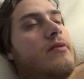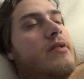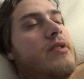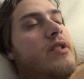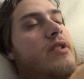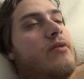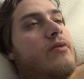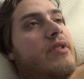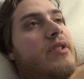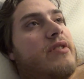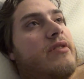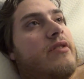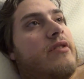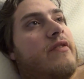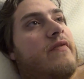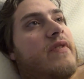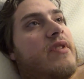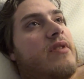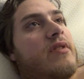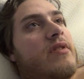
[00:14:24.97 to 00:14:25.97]
You don't
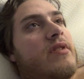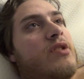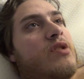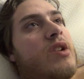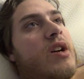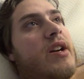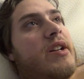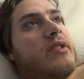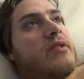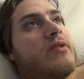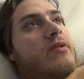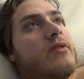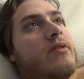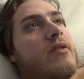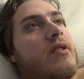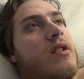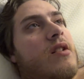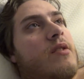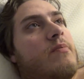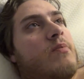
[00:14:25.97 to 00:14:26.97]
deserve it. You guys are,
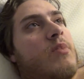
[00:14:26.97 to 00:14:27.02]
uh,